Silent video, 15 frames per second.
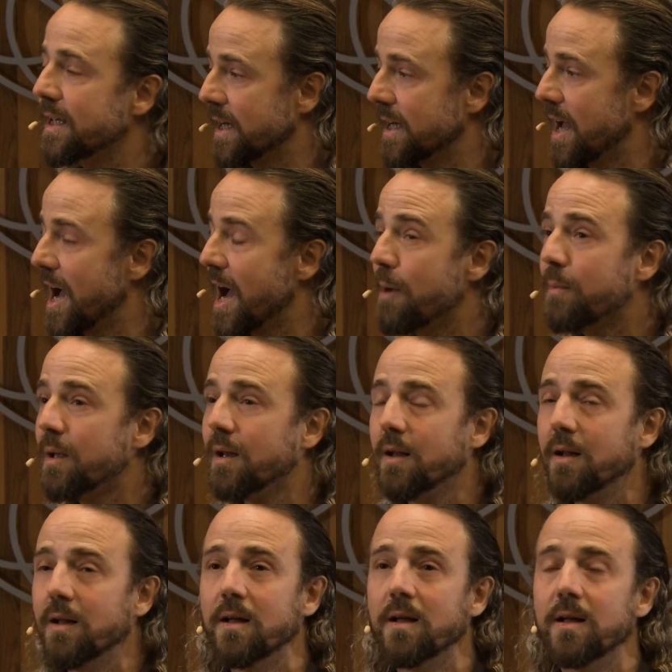and humming,
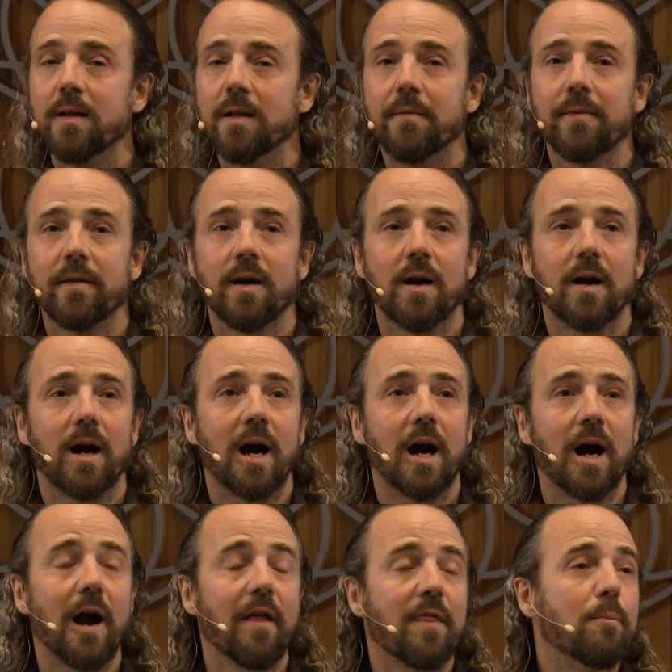
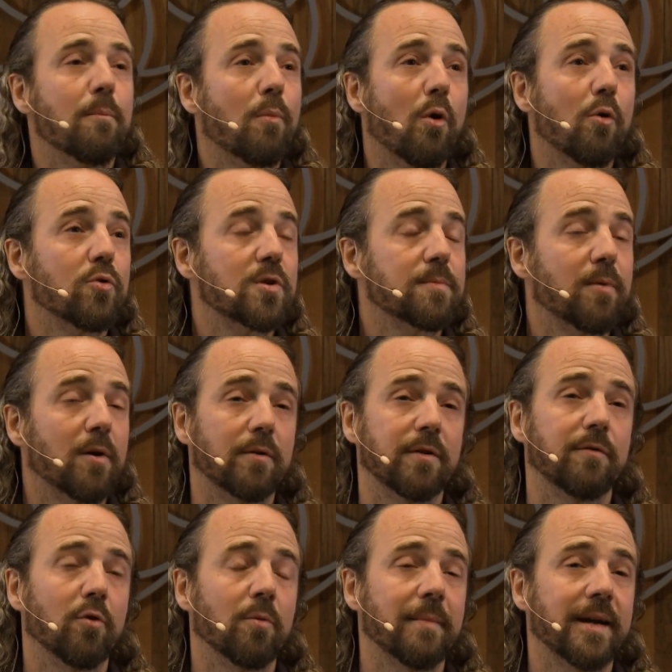are the most
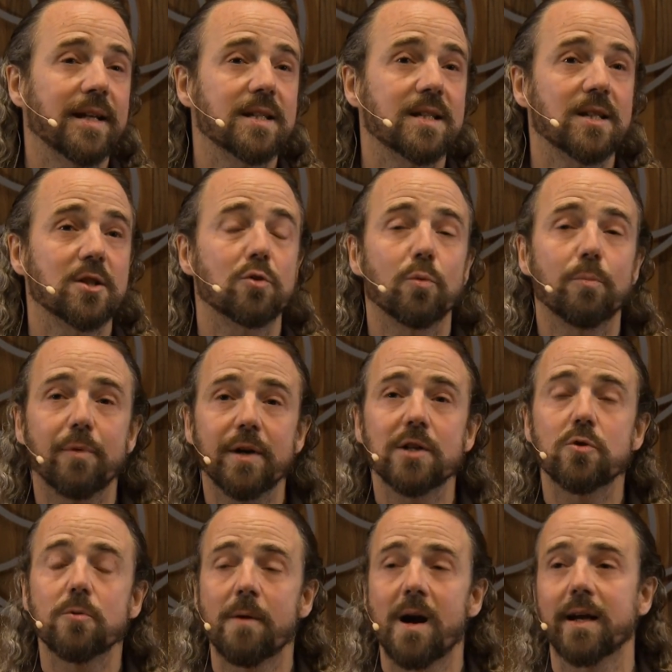powerful medicines to bring you
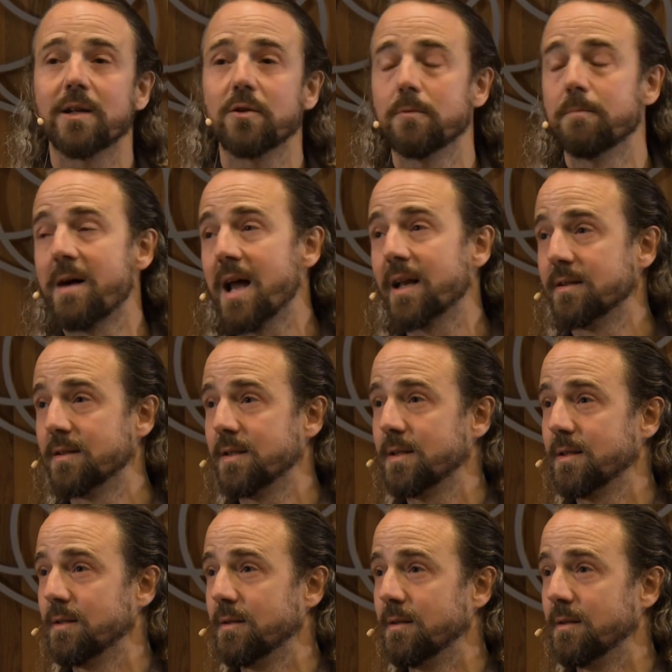back into balance,